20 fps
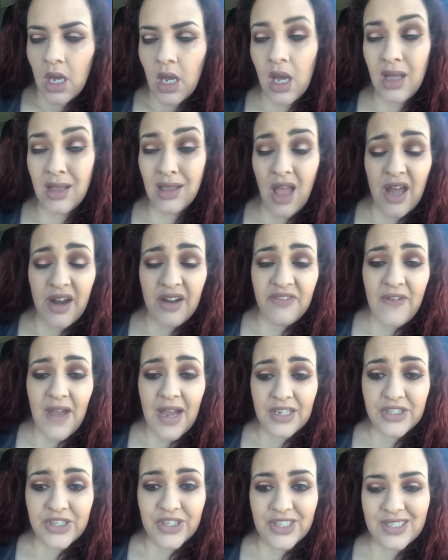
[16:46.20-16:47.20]
A lot of
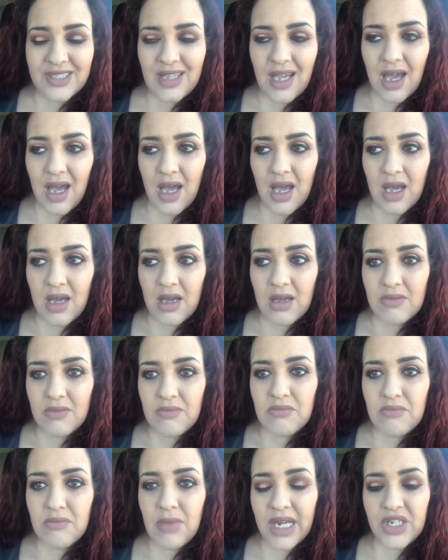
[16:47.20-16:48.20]
factors.
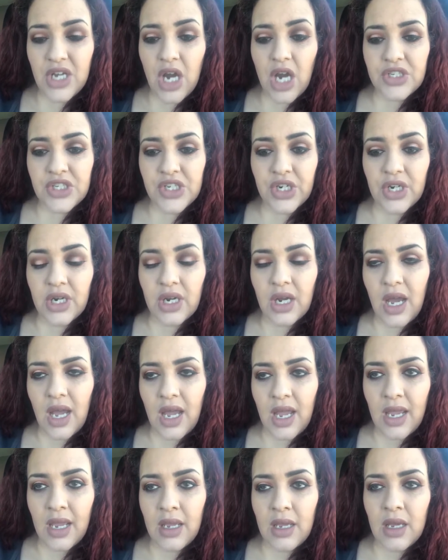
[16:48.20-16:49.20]
My doctor,
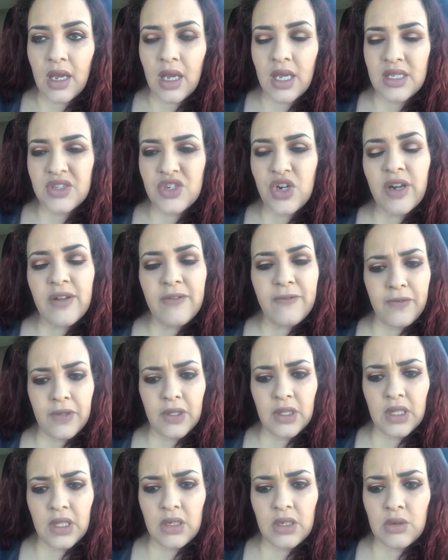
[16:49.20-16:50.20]
I started
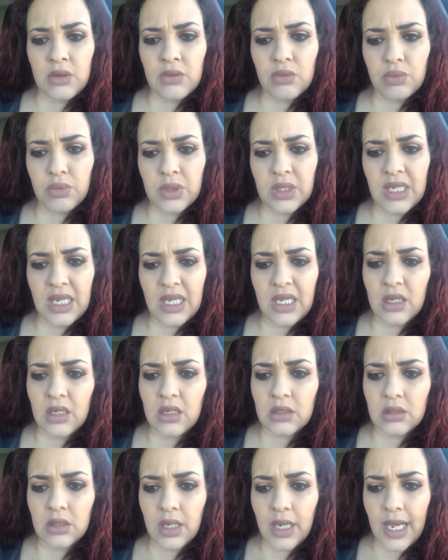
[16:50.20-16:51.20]
feeling really
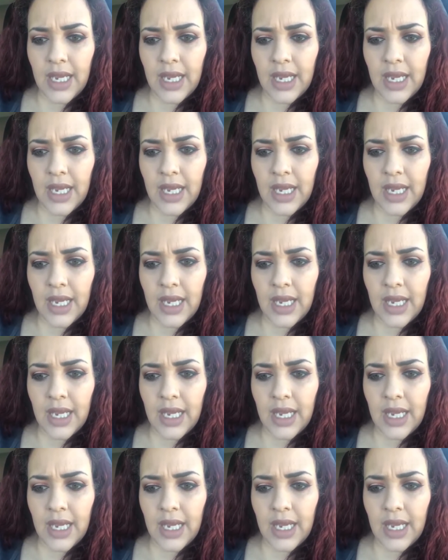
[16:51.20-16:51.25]
ill,